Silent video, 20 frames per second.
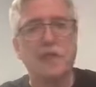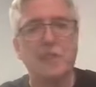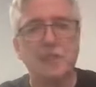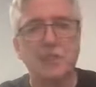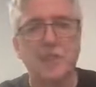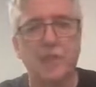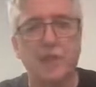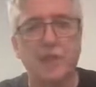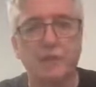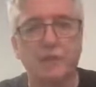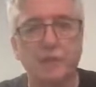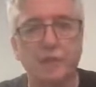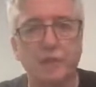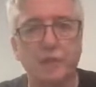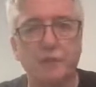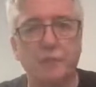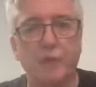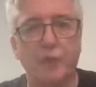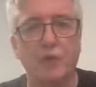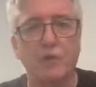telephone
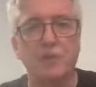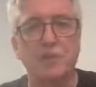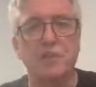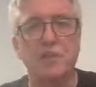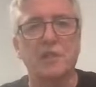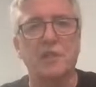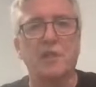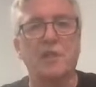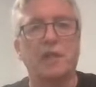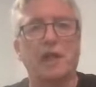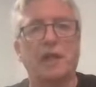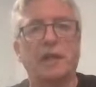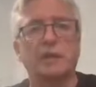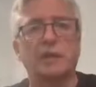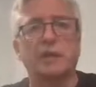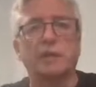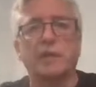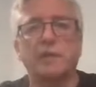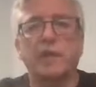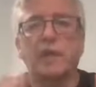box, and the
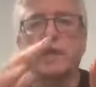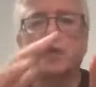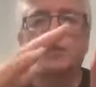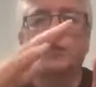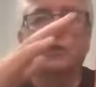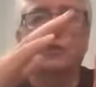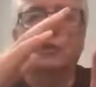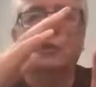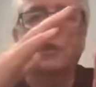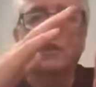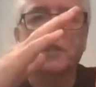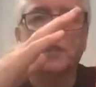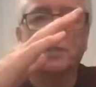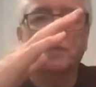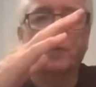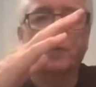only way to do it was to put